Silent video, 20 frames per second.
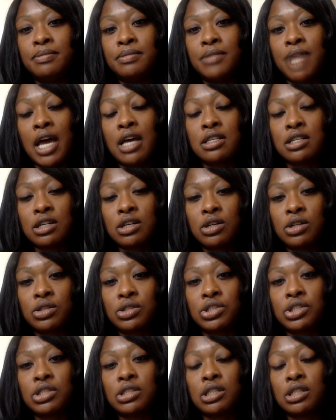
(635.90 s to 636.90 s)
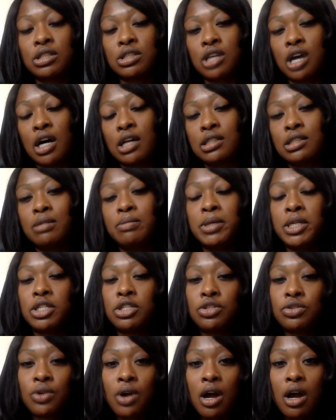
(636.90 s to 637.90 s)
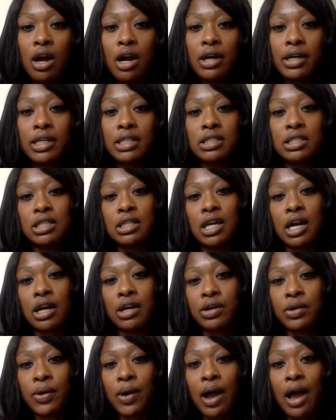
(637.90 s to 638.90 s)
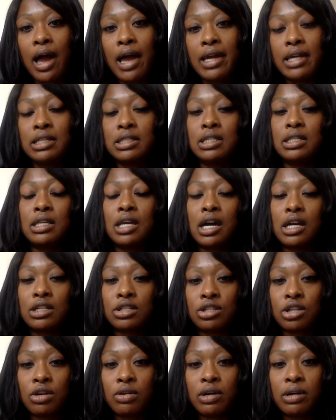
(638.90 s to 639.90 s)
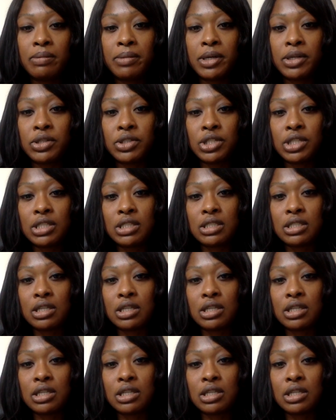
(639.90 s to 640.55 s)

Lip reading: as a culture they're taught to be strong and to not cry and to not show emotion,